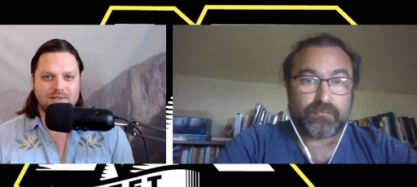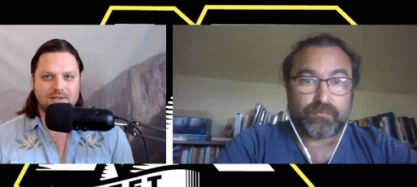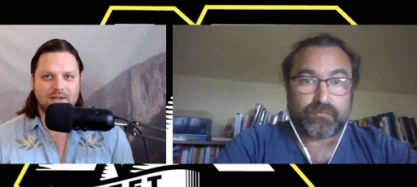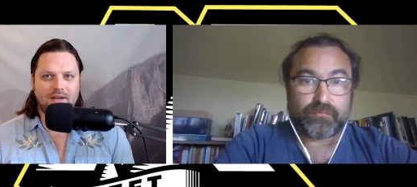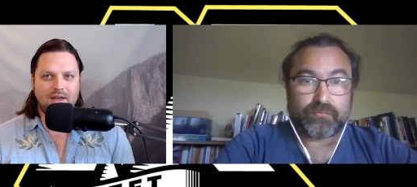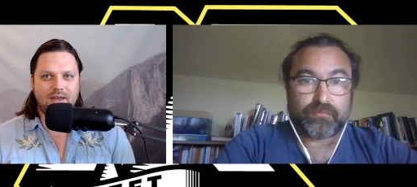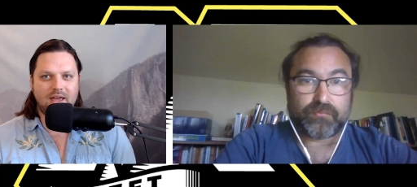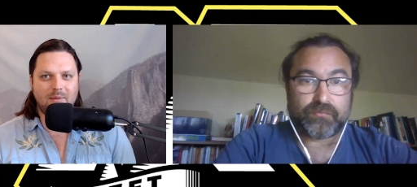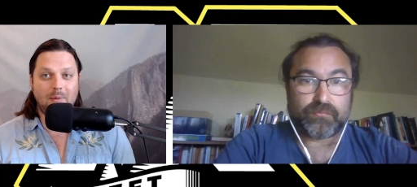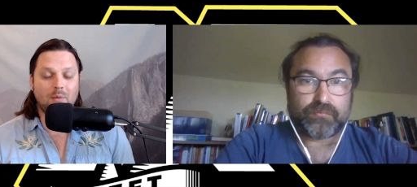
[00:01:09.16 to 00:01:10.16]
Speaker 1: missing?
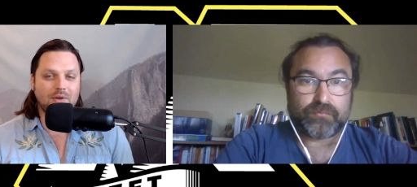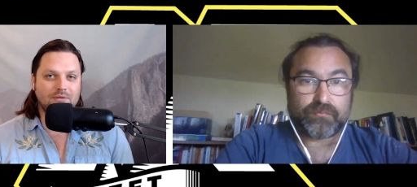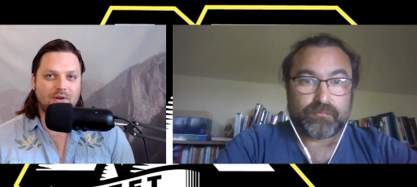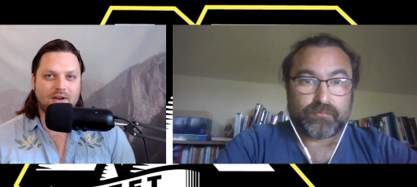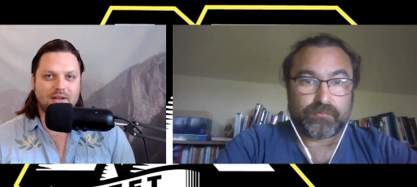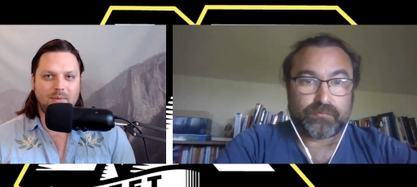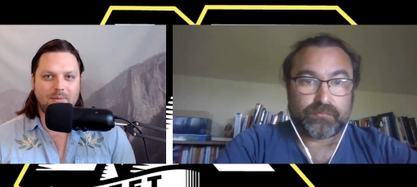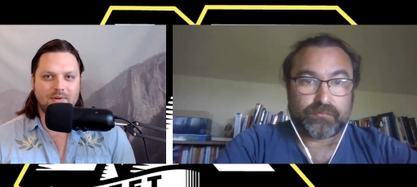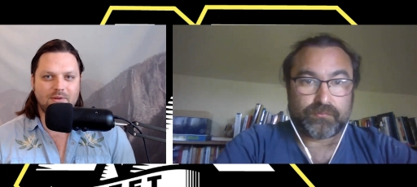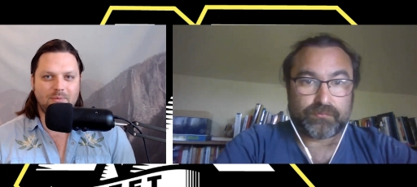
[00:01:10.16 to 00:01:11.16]
and maybe what you're finding
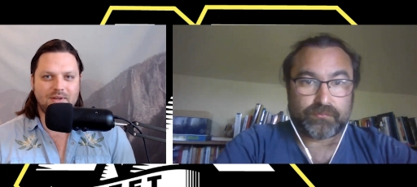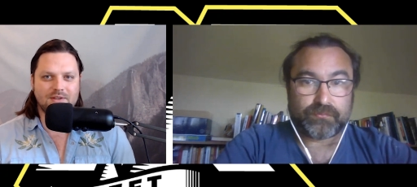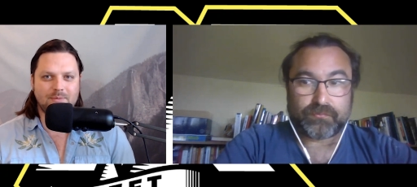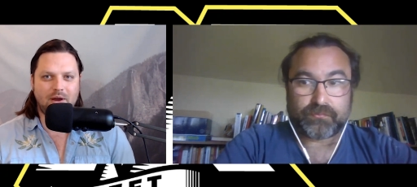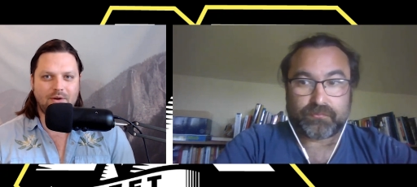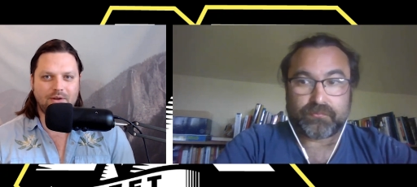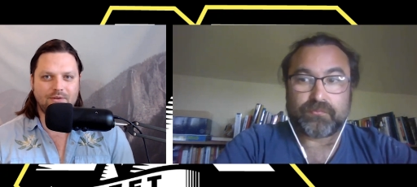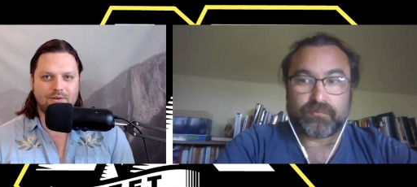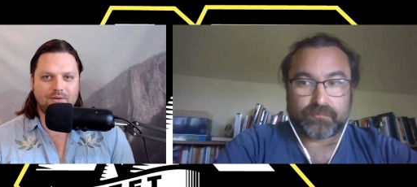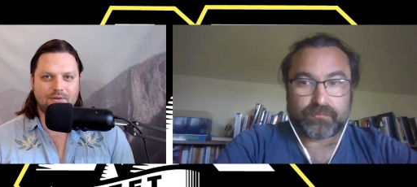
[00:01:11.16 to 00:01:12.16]
maybe a little bit inspiring
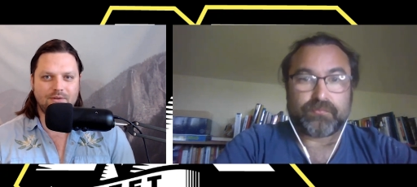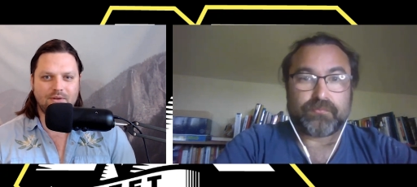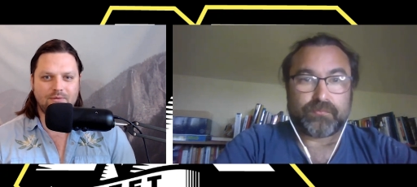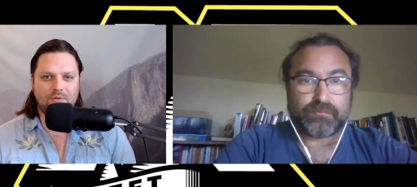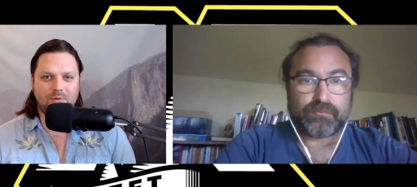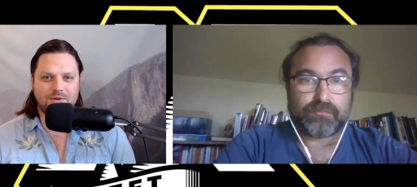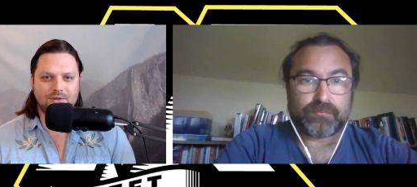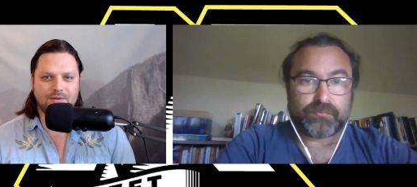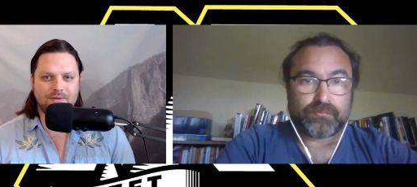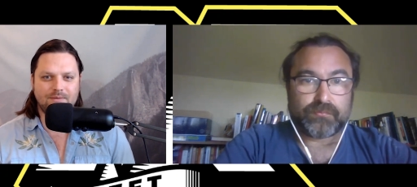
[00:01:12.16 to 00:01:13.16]
or looking forward
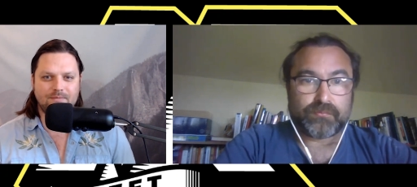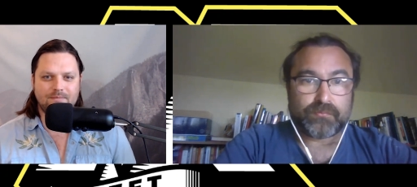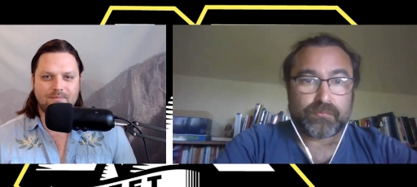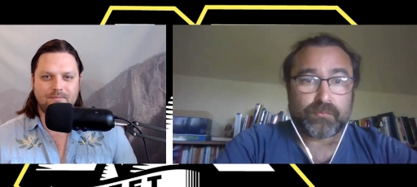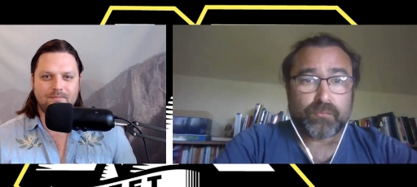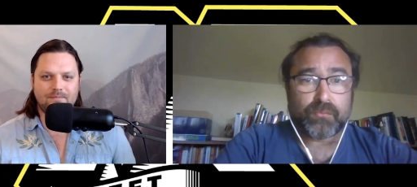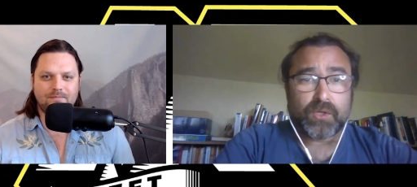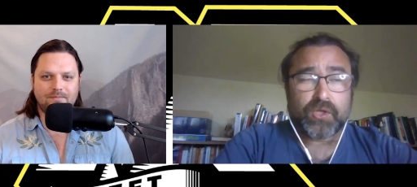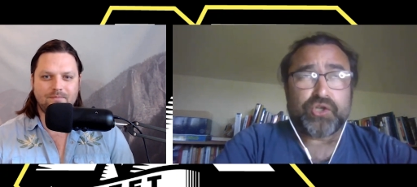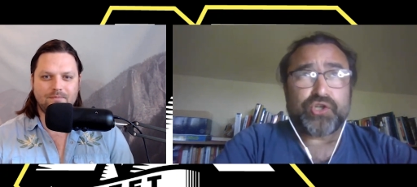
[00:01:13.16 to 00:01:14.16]
to.
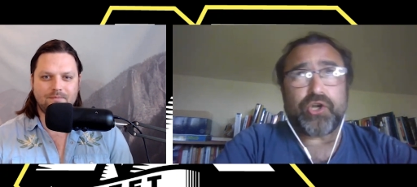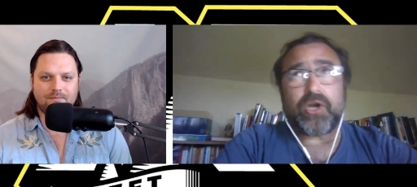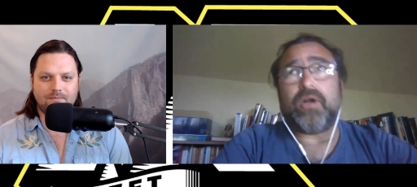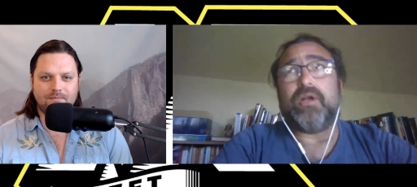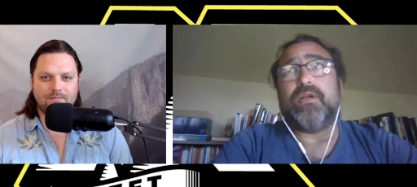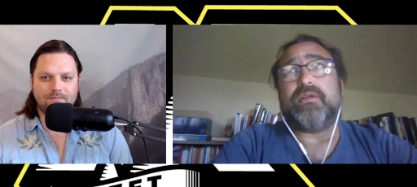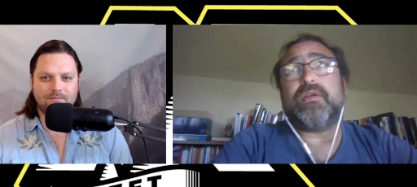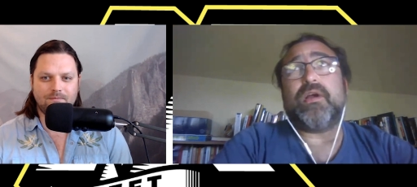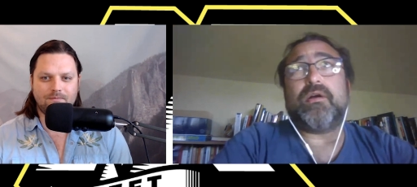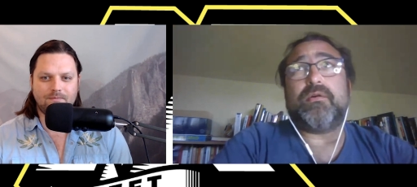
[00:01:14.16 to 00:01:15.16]
Sure.
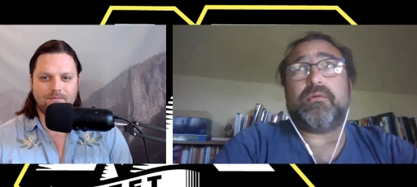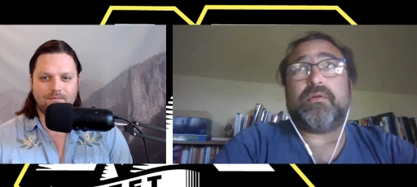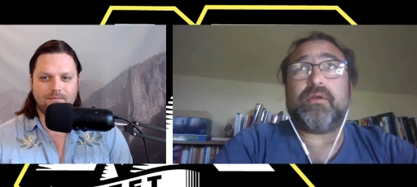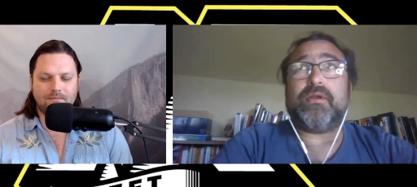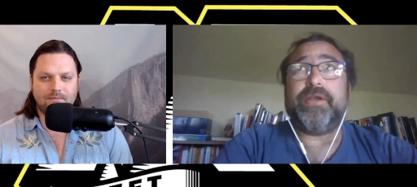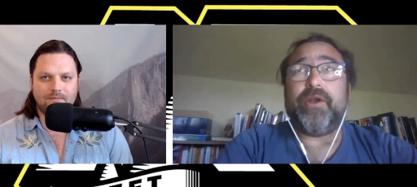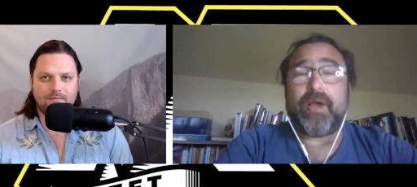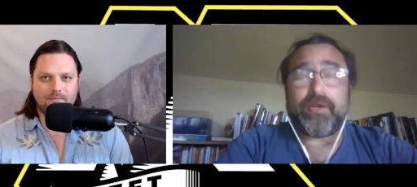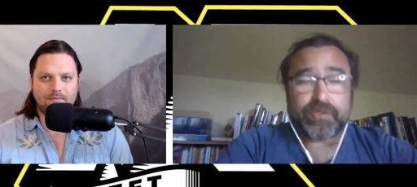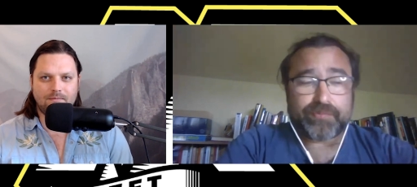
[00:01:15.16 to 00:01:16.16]
Speaker 2: So, you
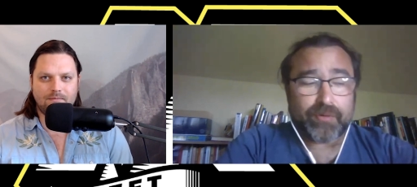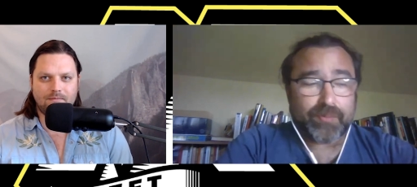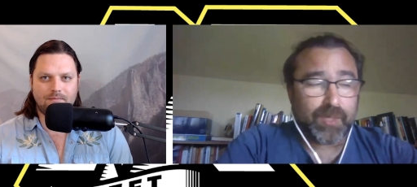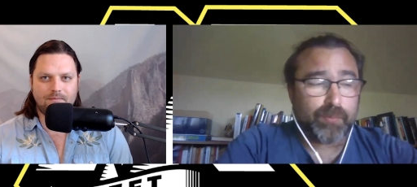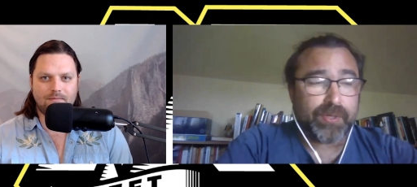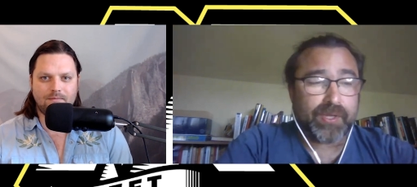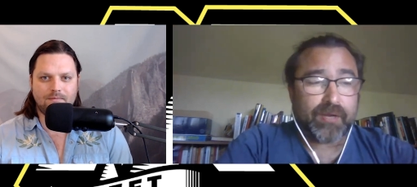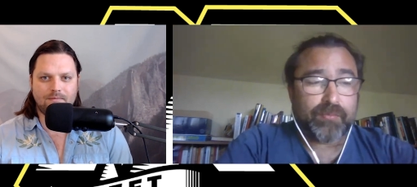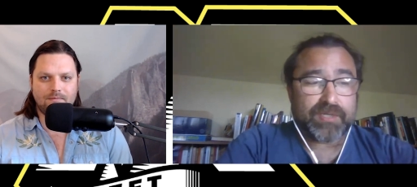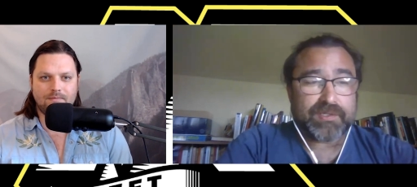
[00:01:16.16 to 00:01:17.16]
know, I should probably
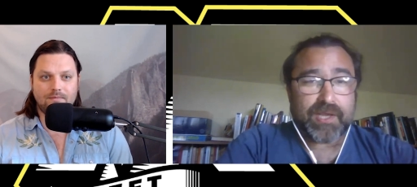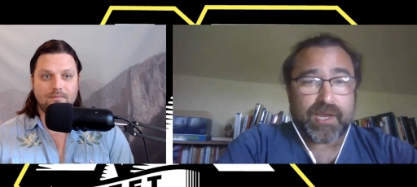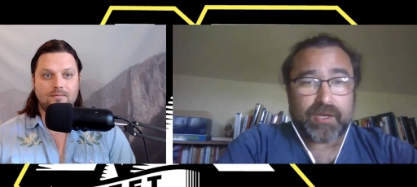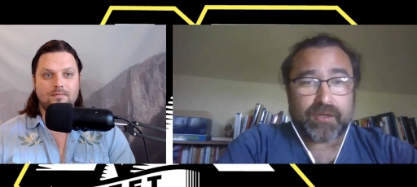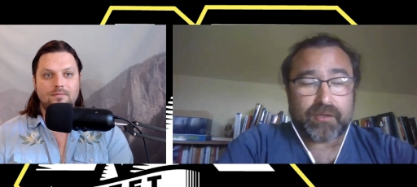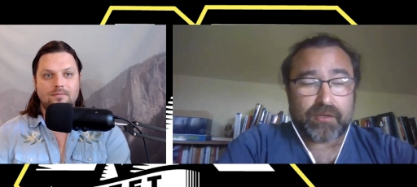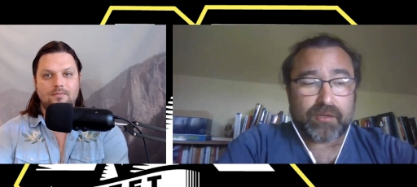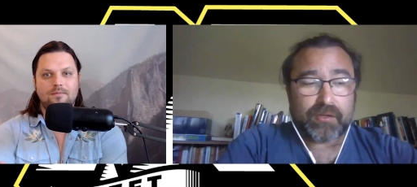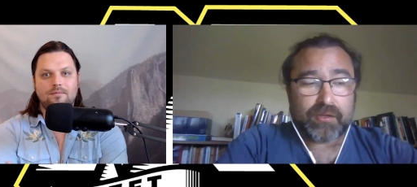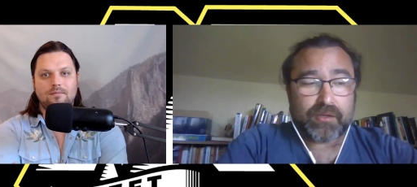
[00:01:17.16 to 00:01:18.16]
begin by saying,
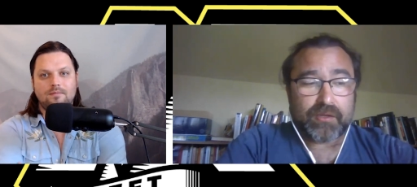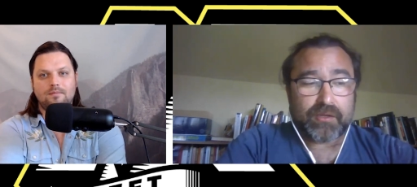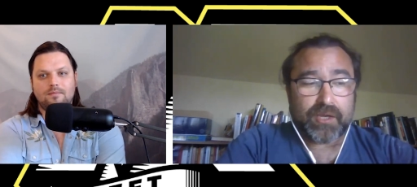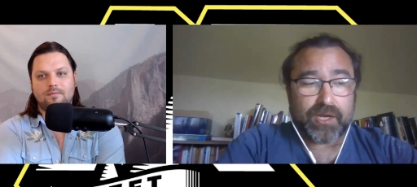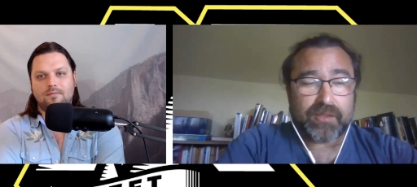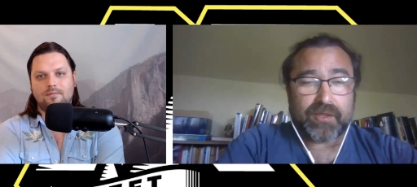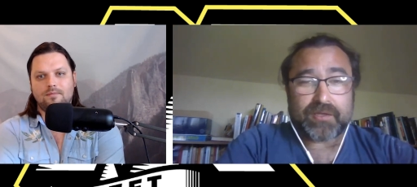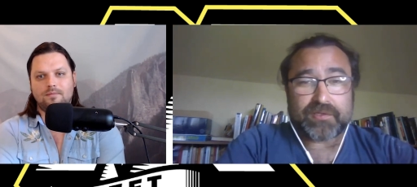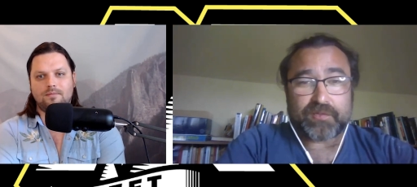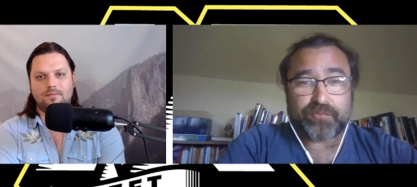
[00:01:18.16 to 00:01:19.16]
and I
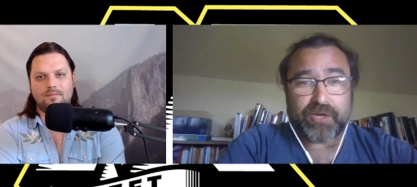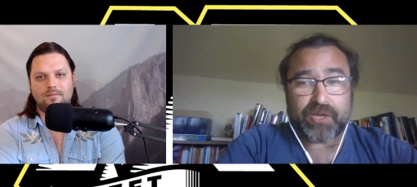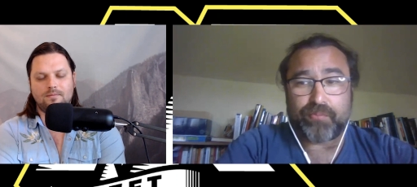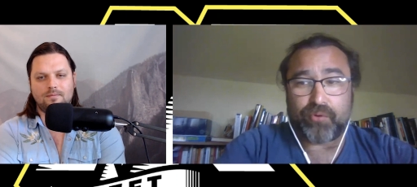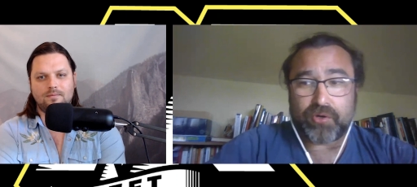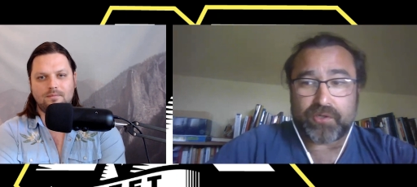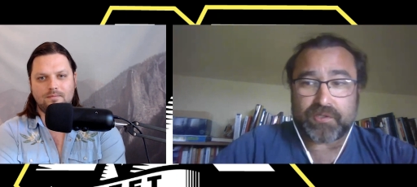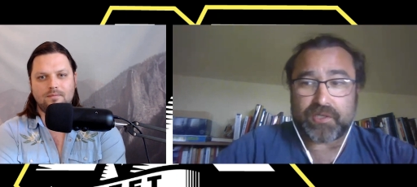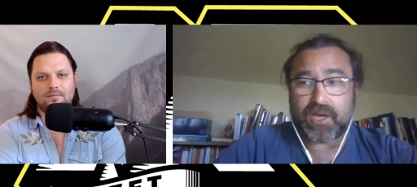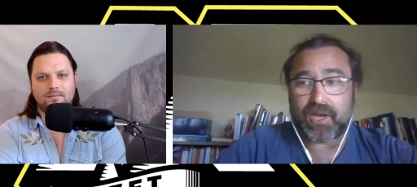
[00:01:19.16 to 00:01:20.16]
think this is pretty
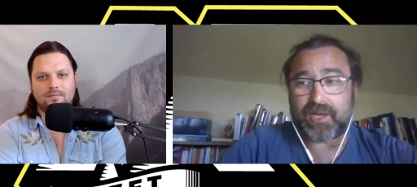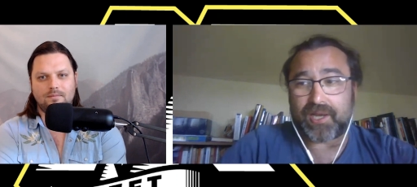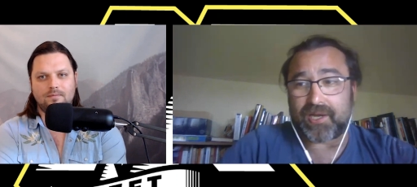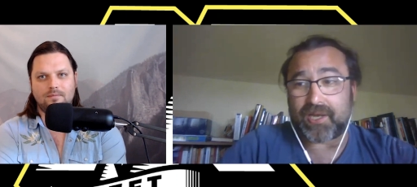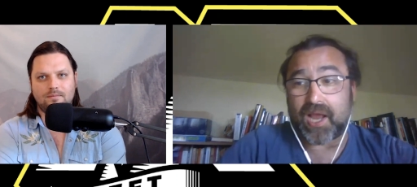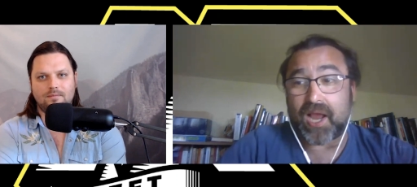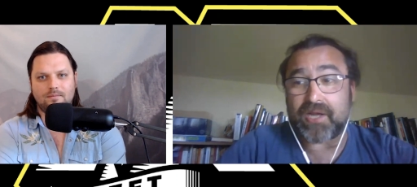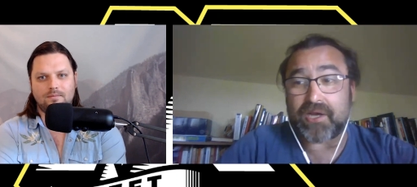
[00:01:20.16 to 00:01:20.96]
important to highlight,